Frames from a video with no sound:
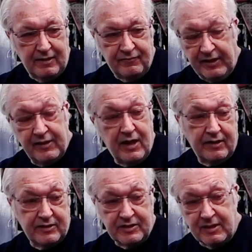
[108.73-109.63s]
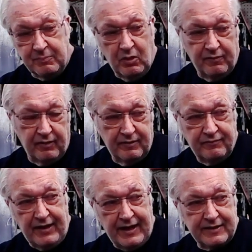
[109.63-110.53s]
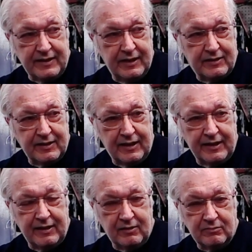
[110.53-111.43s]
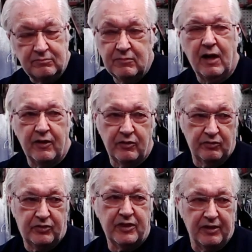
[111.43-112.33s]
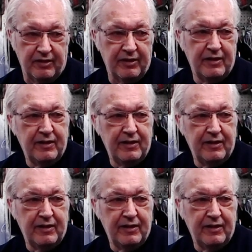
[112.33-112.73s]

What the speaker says: Very hard to tip over. In fact, it'll understeer,